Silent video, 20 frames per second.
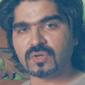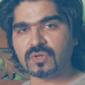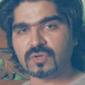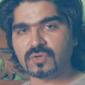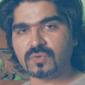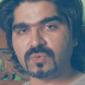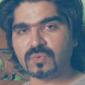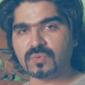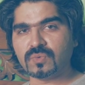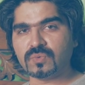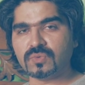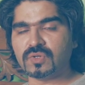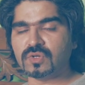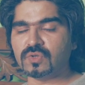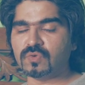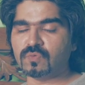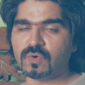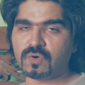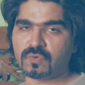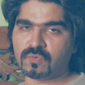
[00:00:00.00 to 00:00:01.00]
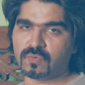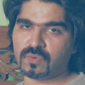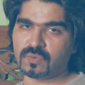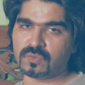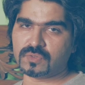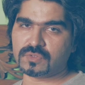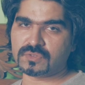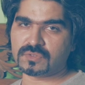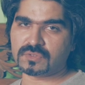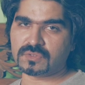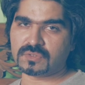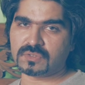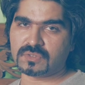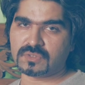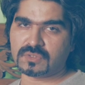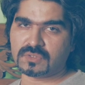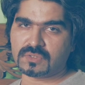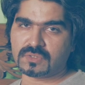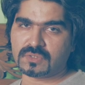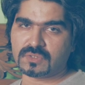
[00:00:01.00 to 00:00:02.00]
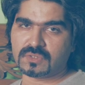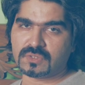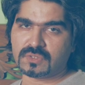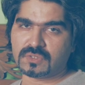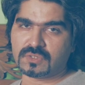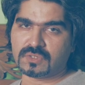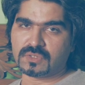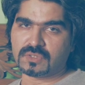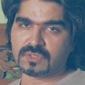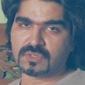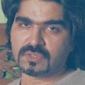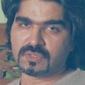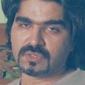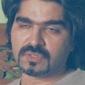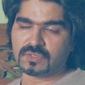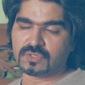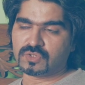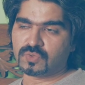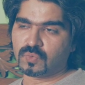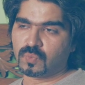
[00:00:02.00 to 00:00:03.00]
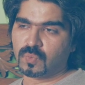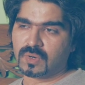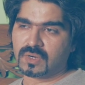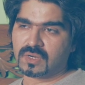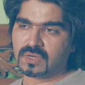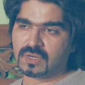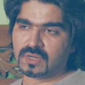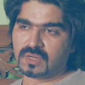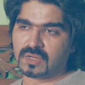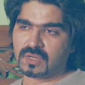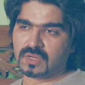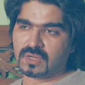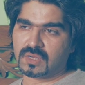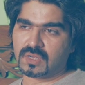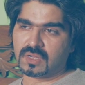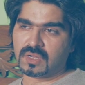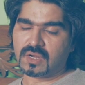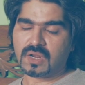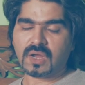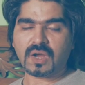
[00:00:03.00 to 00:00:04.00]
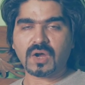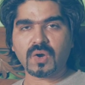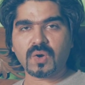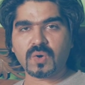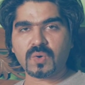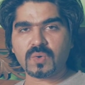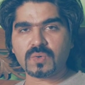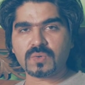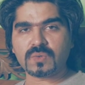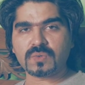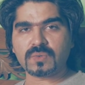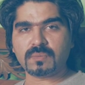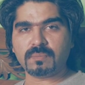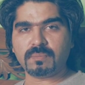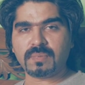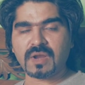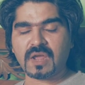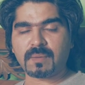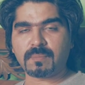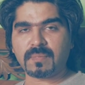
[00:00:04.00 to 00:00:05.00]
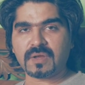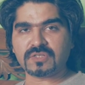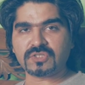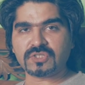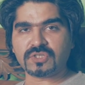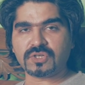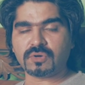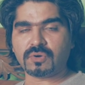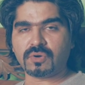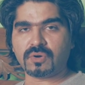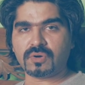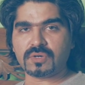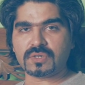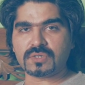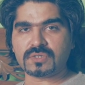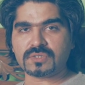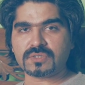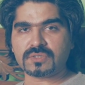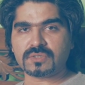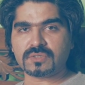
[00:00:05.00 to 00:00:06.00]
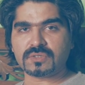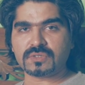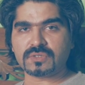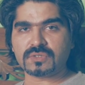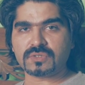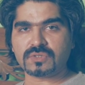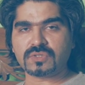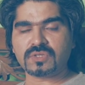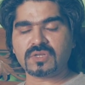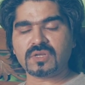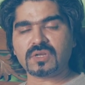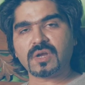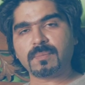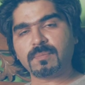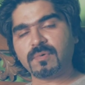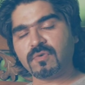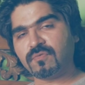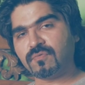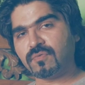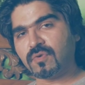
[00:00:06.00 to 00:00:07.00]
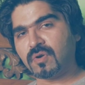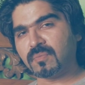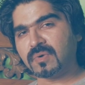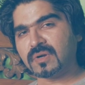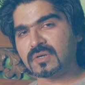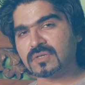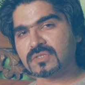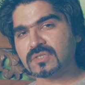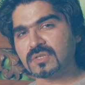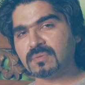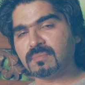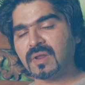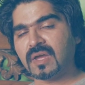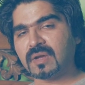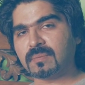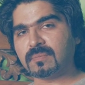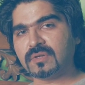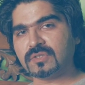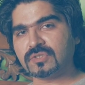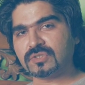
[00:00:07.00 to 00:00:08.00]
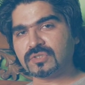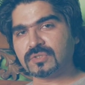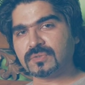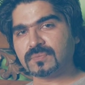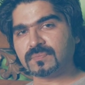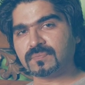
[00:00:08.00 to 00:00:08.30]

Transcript: to the new workflows. So what and how Blackmagic records? So there are a couple of formats in Blackmagic.